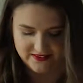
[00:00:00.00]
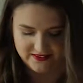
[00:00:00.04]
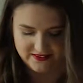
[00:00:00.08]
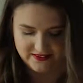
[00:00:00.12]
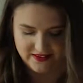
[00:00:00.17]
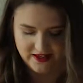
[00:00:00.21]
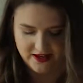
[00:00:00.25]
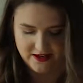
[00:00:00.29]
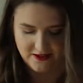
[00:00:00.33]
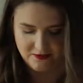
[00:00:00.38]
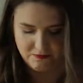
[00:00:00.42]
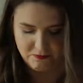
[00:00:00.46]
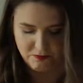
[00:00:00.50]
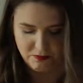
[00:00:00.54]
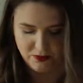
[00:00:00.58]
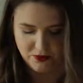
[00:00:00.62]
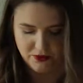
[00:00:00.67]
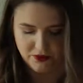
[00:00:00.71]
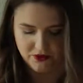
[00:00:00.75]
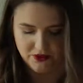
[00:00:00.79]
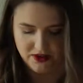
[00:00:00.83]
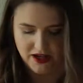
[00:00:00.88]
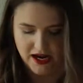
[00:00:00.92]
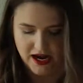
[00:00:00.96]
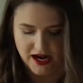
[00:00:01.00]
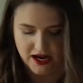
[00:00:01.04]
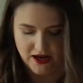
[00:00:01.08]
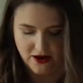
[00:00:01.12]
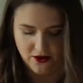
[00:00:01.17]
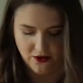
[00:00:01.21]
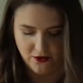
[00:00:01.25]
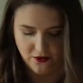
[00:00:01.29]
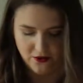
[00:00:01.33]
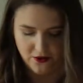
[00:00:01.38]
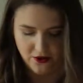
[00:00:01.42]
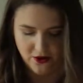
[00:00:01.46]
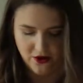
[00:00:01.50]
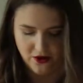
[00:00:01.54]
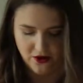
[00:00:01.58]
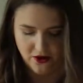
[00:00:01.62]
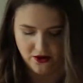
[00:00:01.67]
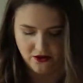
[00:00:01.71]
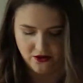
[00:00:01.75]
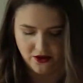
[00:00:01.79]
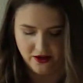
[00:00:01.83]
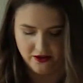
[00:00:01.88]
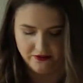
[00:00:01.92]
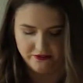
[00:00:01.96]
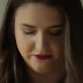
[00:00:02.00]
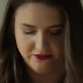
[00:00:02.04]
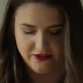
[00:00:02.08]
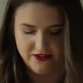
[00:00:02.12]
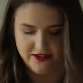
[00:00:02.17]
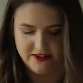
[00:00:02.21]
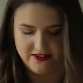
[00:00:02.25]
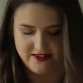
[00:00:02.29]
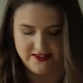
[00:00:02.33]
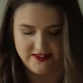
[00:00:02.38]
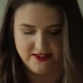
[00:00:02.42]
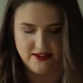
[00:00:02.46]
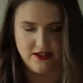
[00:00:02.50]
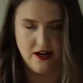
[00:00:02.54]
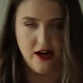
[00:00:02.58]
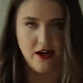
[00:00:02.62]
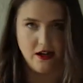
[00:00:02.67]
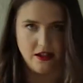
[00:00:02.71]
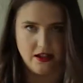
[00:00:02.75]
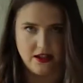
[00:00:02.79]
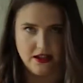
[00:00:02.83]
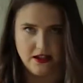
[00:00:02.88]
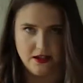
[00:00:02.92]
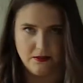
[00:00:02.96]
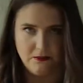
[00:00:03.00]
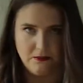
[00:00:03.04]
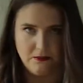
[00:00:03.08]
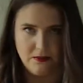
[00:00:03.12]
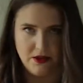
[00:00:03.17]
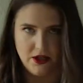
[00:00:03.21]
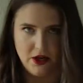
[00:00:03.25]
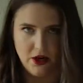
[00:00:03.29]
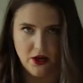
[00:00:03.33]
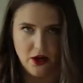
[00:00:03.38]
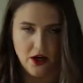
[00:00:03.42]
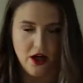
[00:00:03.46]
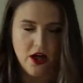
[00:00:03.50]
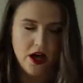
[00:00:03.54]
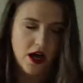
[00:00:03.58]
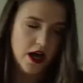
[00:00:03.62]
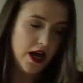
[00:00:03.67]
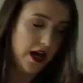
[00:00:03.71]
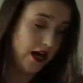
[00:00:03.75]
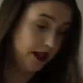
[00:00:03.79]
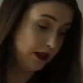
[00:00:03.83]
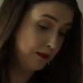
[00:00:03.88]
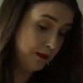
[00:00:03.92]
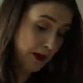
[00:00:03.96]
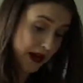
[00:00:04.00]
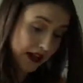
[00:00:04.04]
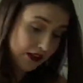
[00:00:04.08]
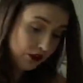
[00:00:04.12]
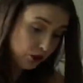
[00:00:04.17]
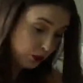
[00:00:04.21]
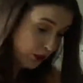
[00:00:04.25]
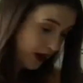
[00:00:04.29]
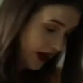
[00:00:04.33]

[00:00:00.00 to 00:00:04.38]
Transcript: just kind of pull out all of this gunk in the middle. And the best